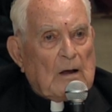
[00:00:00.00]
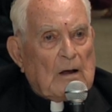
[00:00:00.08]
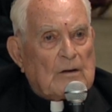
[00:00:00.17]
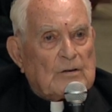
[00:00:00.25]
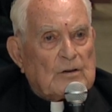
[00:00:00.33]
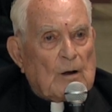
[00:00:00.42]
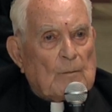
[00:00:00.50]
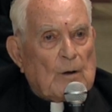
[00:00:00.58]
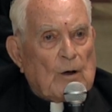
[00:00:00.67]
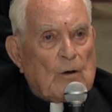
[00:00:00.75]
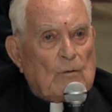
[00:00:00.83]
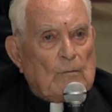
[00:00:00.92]
And
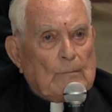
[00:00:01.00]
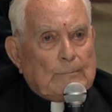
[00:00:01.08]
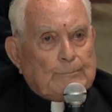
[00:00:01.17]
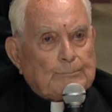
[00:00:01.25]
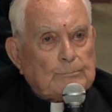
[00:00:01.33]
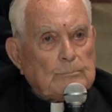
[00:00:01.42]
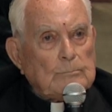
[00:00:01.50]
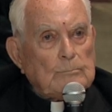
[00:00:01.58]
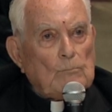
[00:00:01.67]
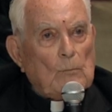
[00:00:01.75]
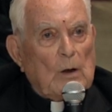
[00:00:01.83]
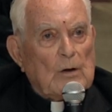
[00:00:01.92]
somehow,
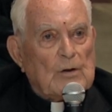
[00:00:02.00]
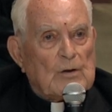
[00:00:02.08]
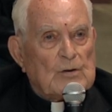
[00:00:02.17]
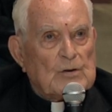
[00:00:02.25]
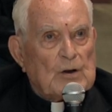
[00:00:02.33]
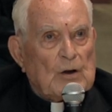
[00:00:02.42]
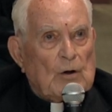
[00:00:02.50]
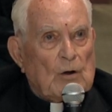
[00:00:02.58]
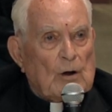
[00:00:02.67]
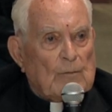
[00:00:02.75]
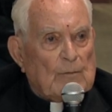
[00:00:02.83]
to see all